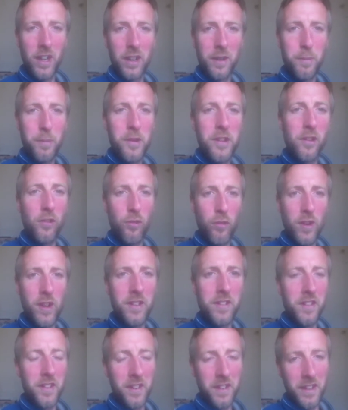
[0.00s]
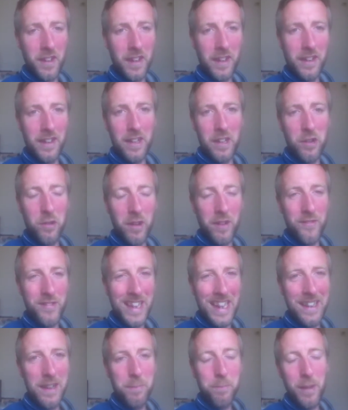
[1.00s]
It's pretty crazy to think that you can have
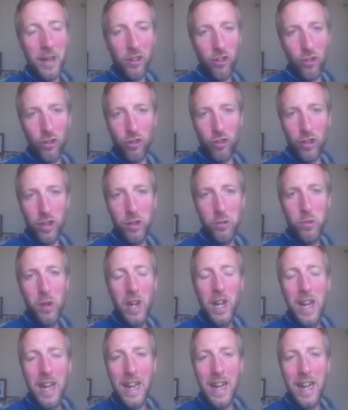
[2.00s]
that impact just you.